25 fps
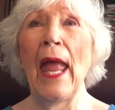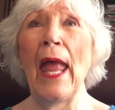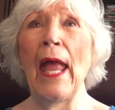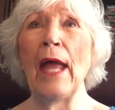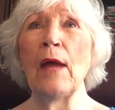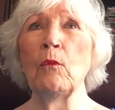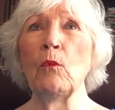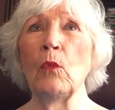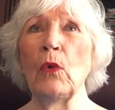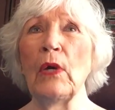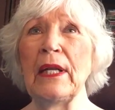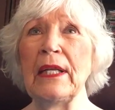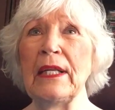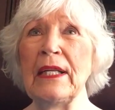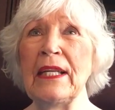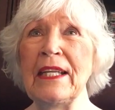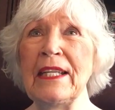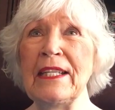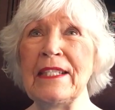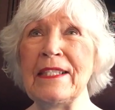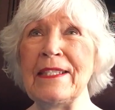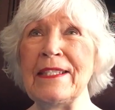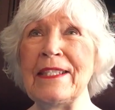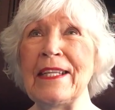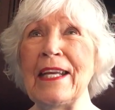and when
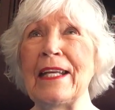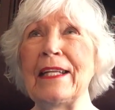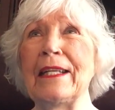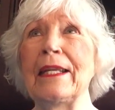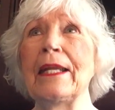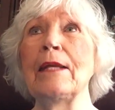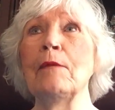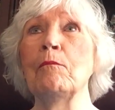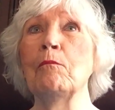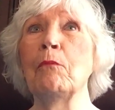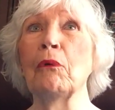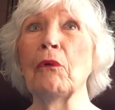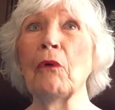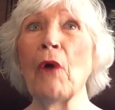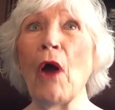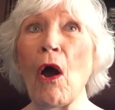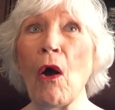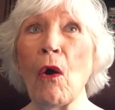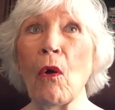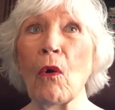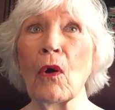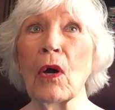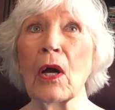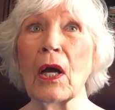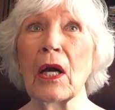he did, he
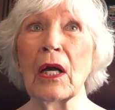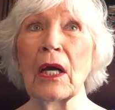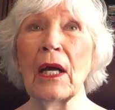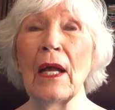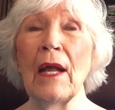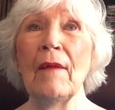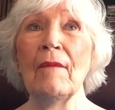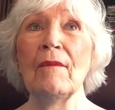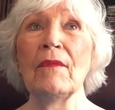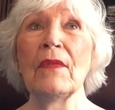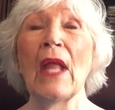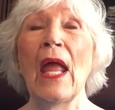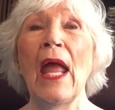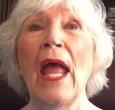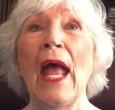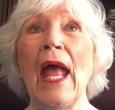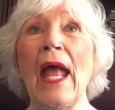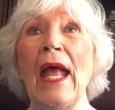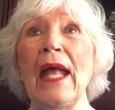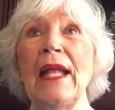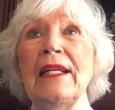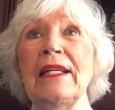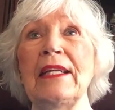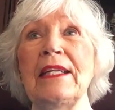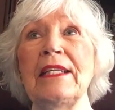broke,
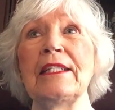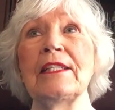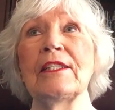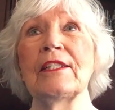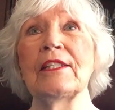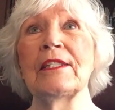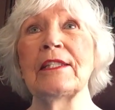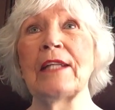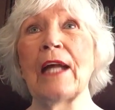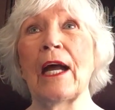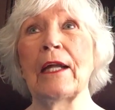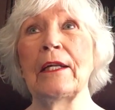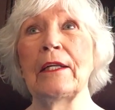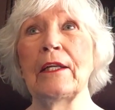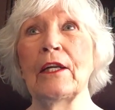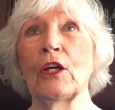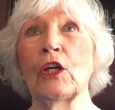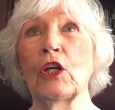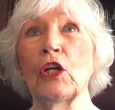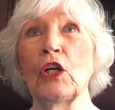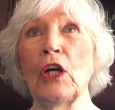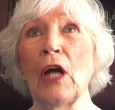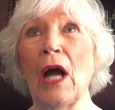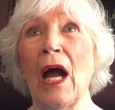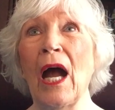and he started
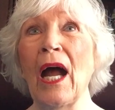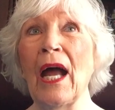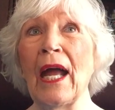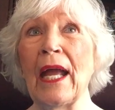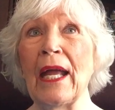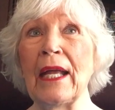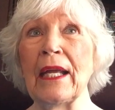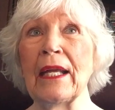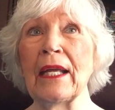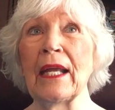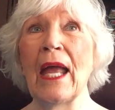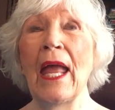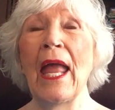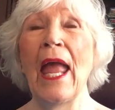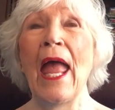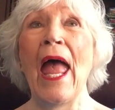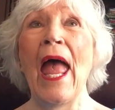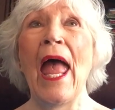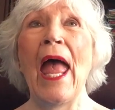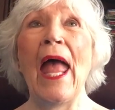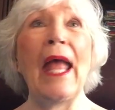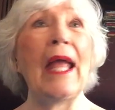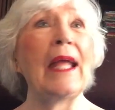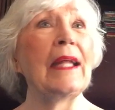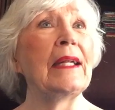crying,
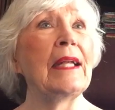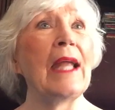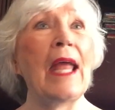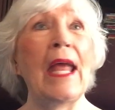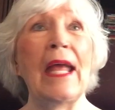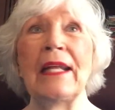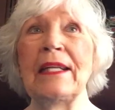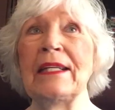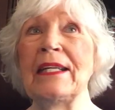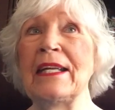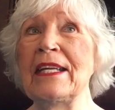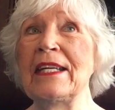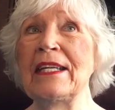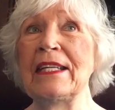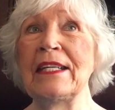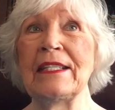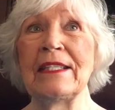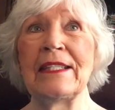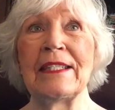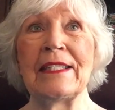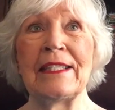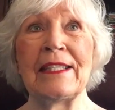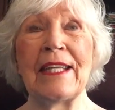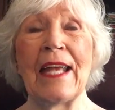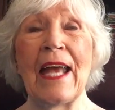and he
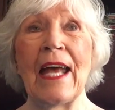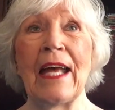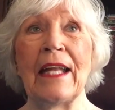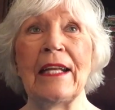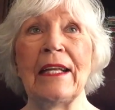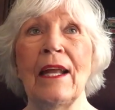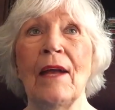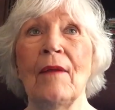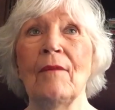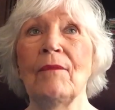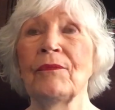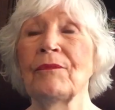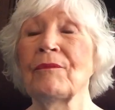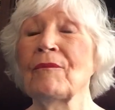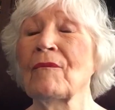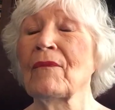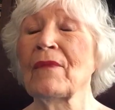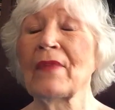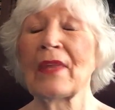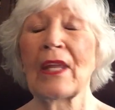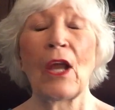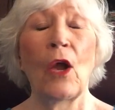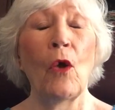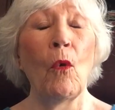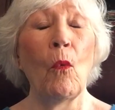said,
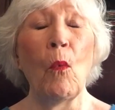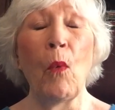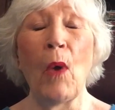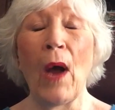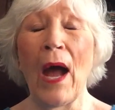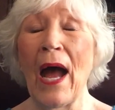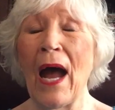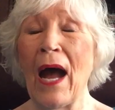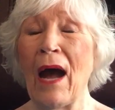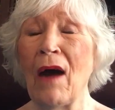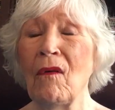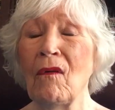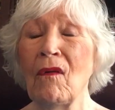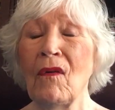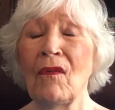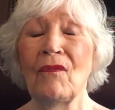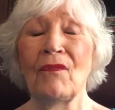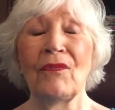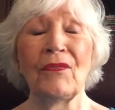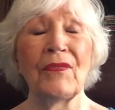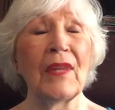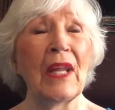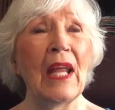"Wow,